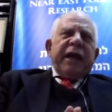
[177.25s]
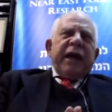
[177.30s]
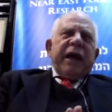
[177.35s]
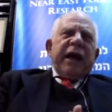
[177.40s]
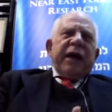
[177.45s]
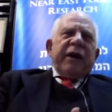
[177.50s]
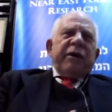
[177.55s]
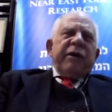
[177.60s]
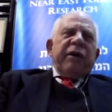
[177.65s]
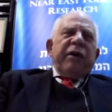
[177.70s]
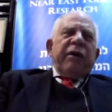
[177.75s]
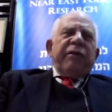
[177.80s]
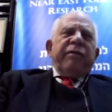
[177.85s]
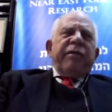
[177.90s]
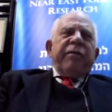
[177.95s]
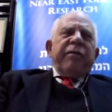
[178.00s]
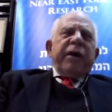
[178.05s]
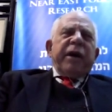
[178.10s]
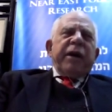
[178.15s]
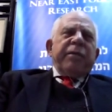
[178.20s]
I don't know if
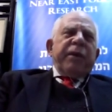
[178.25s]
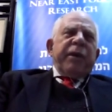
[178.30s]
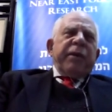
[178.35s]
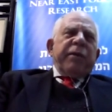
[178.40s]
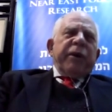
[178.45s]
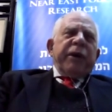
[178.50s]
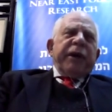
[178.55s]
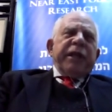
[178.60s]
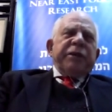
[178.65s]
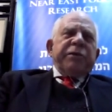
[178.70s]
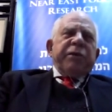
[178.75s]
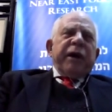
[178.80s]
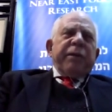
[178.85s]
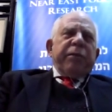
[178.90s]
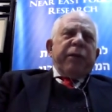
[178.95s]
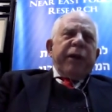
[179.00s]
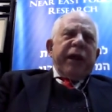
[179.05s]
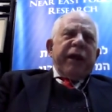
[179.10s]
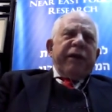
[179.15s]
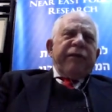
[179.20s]
many people in Israel had
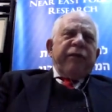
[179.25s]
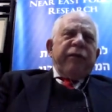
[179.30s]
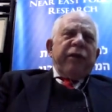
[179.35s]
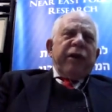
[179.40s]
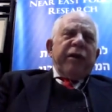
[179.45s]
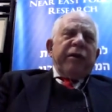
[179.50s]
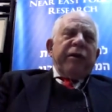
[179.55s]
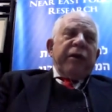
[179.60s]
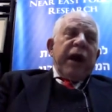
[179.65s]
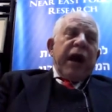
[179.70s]
planned for it.